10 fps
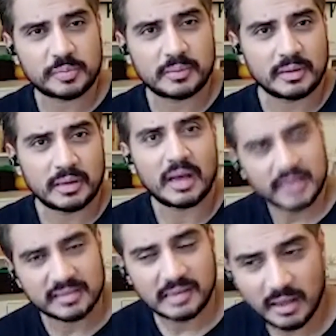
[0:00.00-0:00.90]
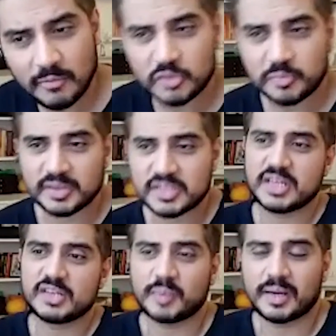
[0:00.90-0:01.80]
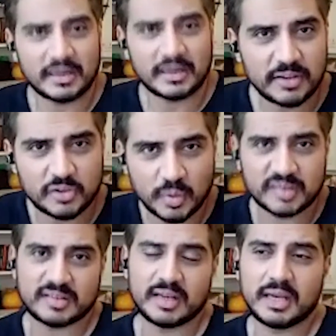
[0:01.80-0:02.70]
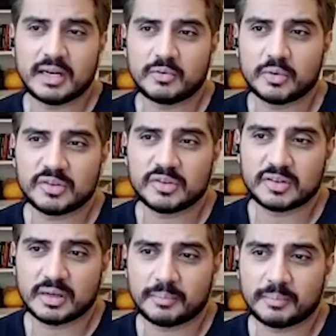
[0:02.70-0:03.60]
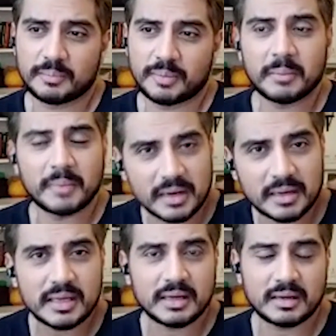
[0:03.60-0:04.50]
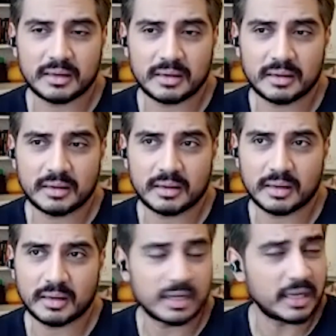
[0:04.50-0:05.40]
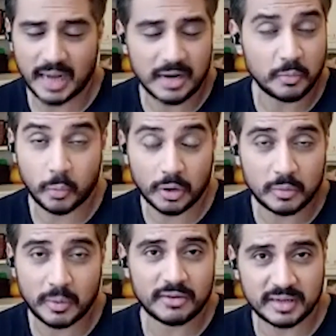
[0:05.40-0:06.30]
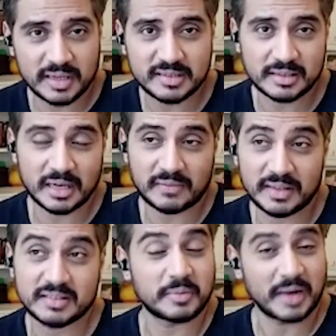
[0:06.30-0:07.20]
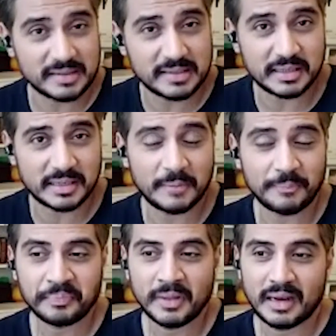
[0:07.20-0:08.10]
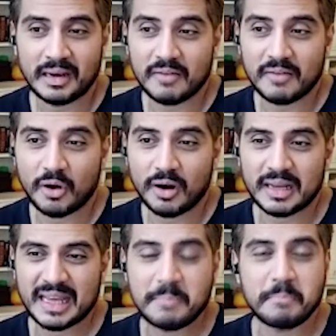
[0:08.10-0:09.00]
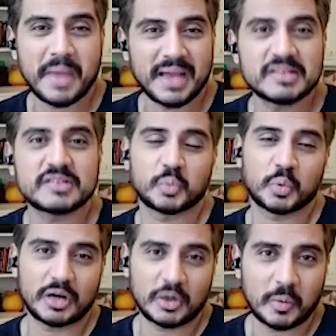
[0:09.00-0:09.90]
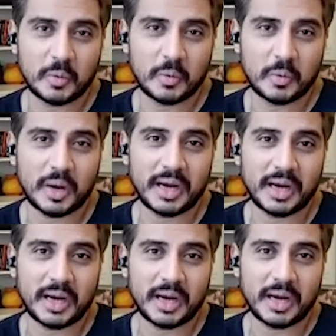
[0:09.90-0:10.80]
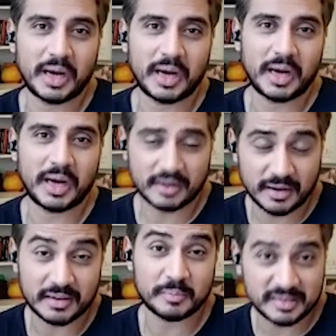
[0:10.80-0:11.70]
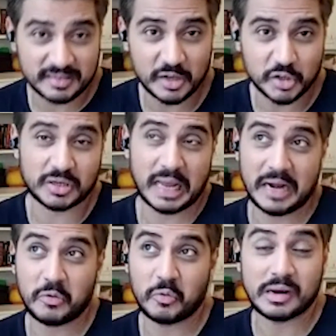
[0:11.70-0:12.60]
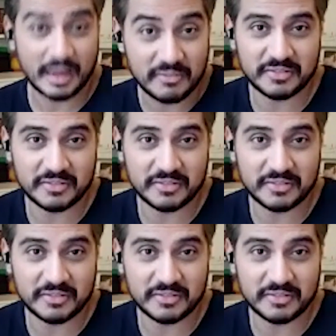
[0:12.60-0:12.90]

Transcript: Yes, Love was purchased by Netflix USA, and it was primarily it had a worldwide release in Netflix. Surprisingly, Love got immense worldwide critical appreciation, and Love